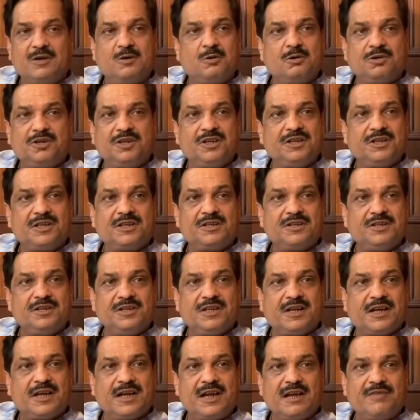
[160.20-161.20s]
I don't think that
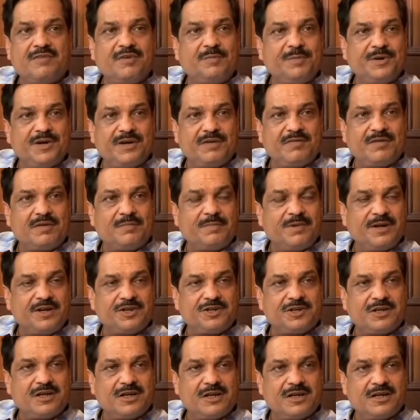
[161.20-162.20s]
India can ever be a developed
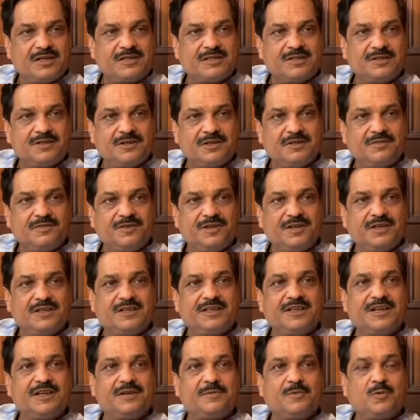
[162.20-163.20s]
nation unless until we
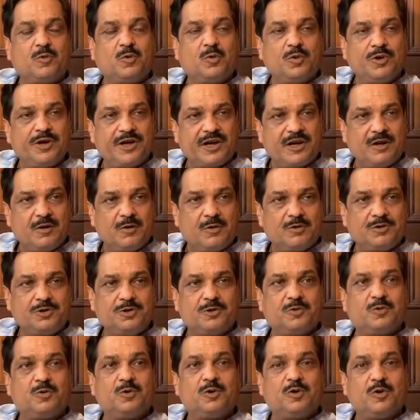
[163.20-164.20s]
create our own
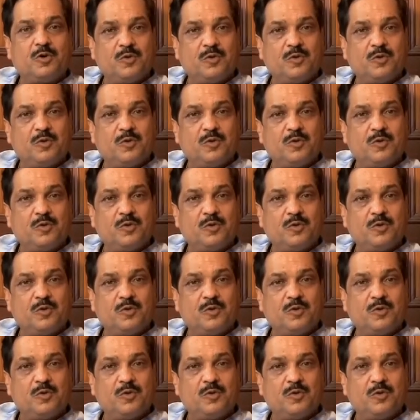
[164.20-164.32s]
technology, own